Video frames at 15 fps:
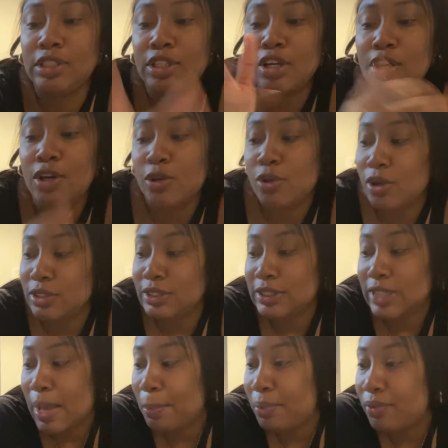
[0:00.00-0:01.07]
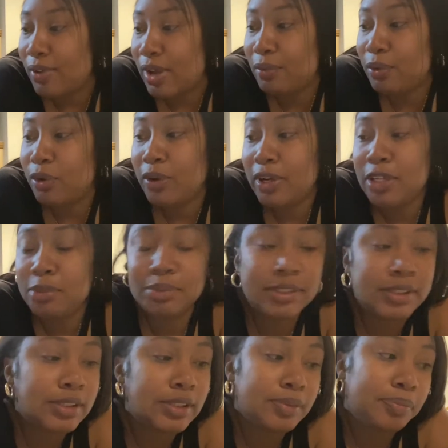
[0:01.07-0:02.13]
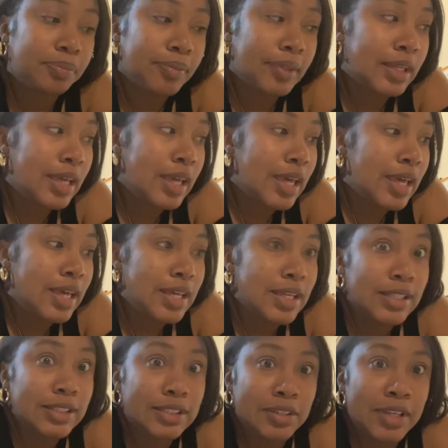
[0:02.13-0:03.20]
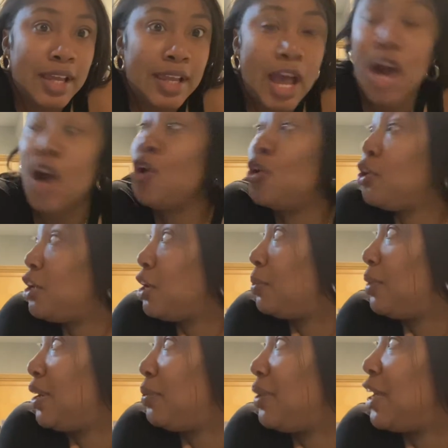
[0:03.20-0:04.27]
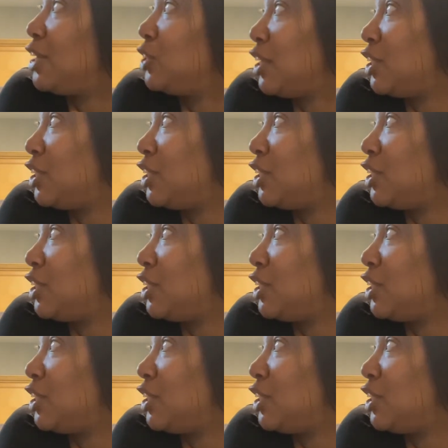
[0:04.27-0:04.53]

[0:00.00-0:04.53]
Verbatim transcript: to go on top of our grapes. So yeah, yeah. Oh, you know what? We gotta try the